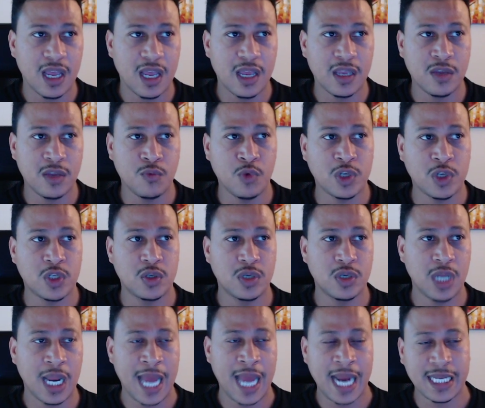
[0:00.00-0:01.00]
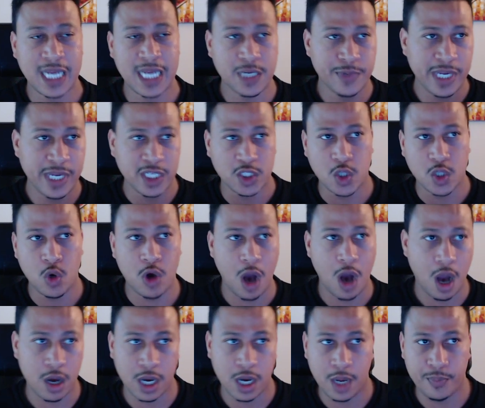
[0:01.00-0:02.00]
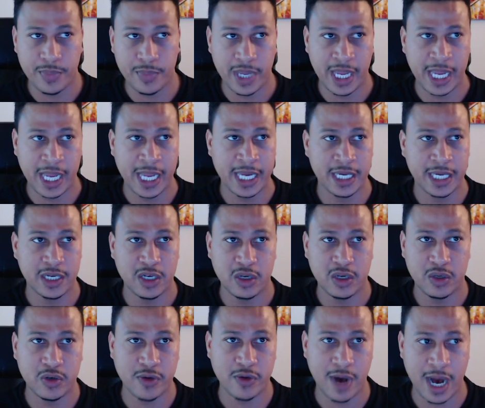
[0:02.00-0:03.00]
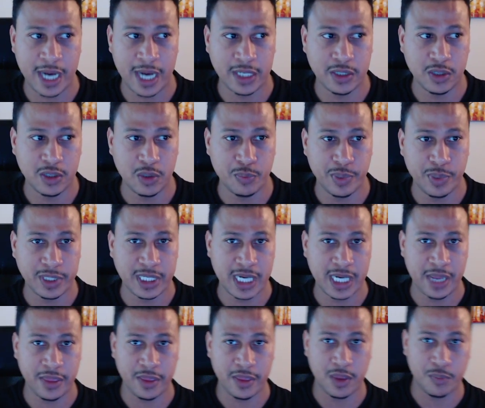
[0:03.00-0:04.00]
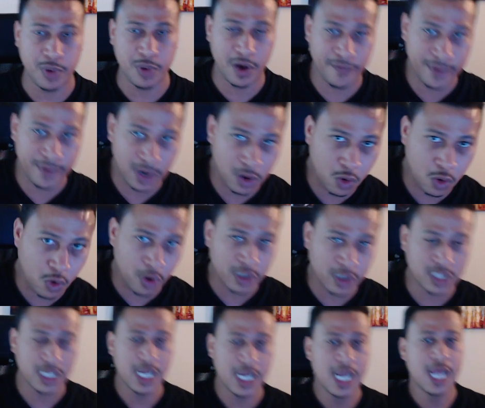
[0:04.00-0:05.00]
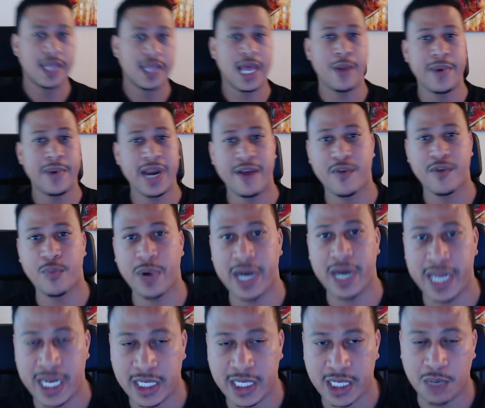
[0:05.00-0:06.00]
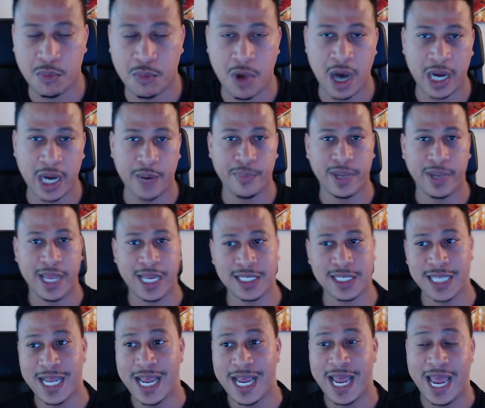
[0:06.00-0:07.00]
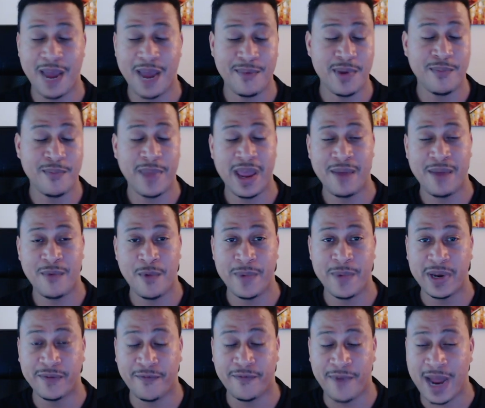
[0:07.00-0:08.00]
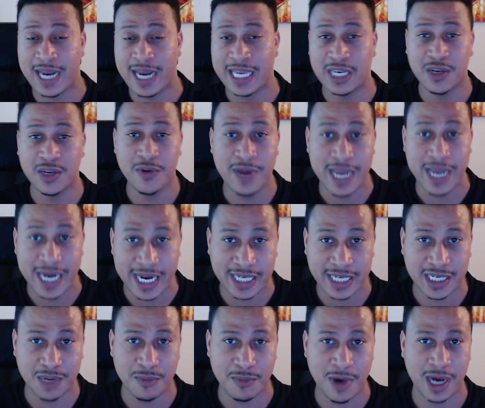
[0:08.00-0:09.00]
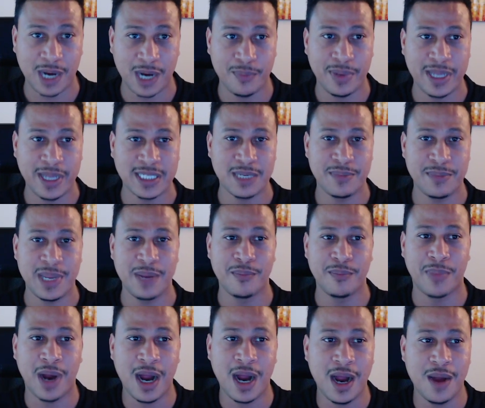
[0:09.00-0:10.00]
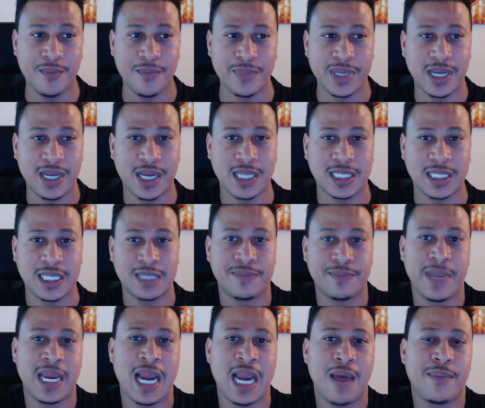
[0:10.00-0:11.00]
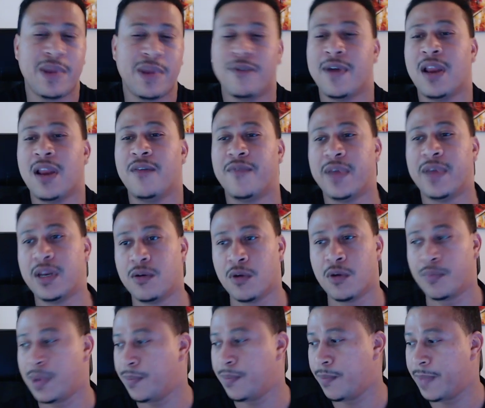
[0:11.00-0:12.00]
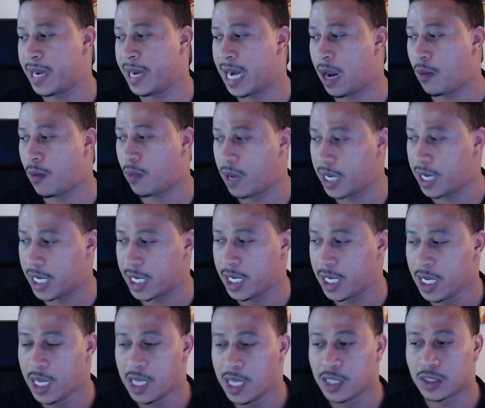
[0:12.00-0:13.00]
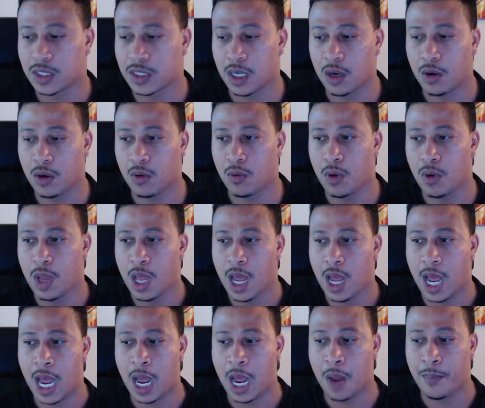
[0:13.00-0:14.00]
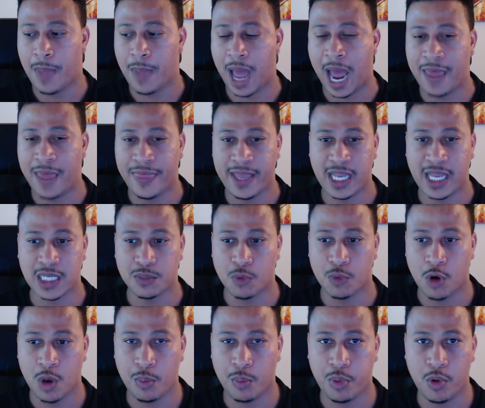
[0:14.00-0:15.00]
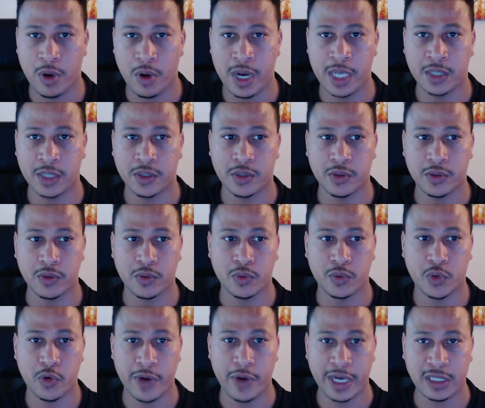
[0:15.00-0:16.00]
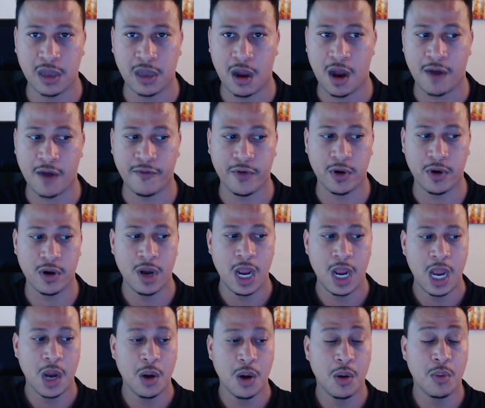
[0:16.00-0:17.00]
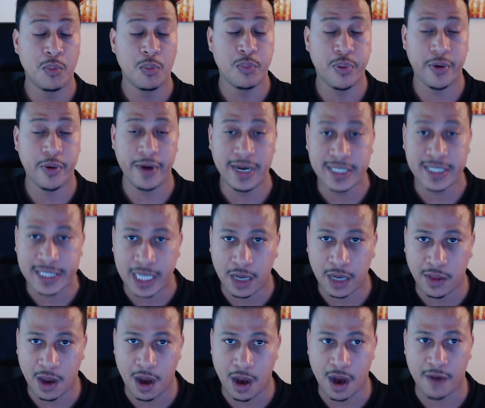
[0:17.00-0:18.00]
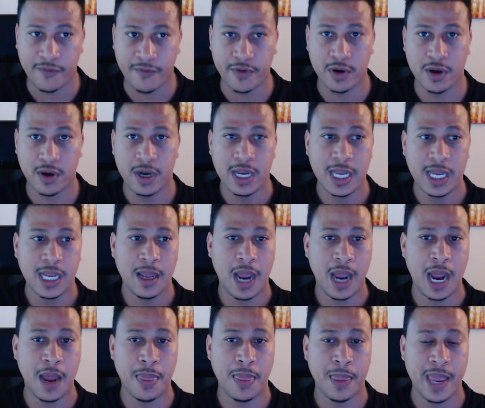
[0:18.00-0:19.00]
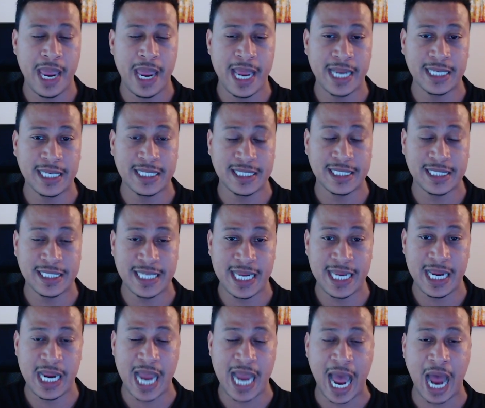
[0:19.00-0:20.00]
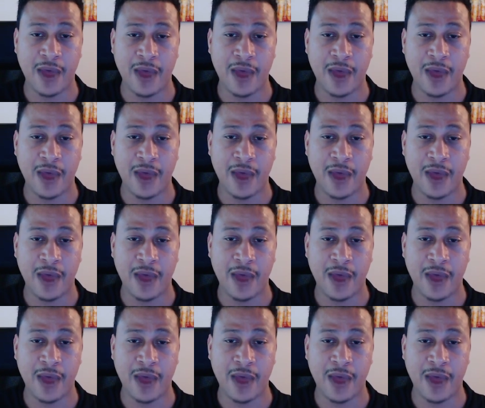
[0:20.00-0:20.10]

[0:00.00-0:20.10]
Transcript: which a lot of times we get so caught up in trying to put together the perfect course that we never put it into the marketplace, and when we finally do get it into the marketplace, it may bomb because it may not be relevant or people may not want it. So I think it's more important to create the offer, pre-sell the offer, and see how the